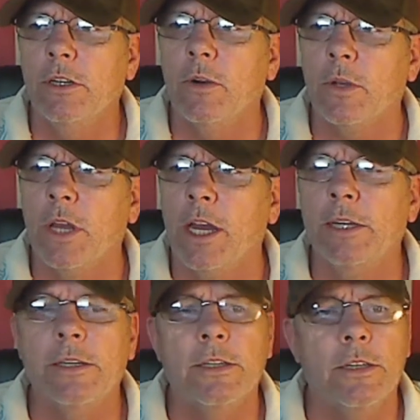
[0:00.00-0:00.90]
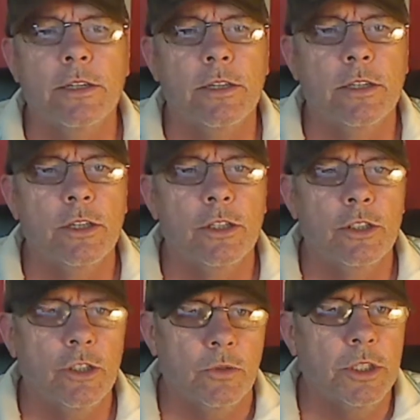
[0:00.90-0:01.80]
okay,
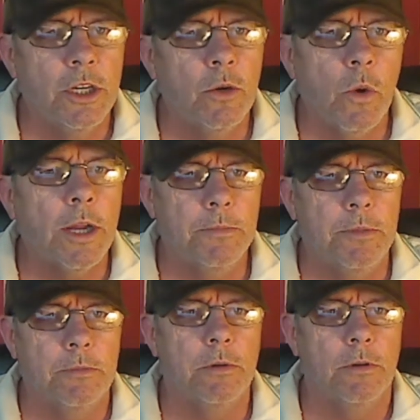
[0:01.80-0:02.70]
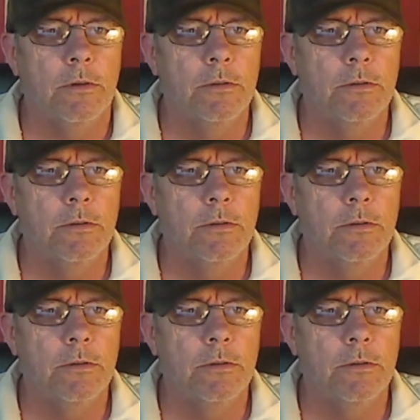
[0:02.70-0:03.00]
to kill white people.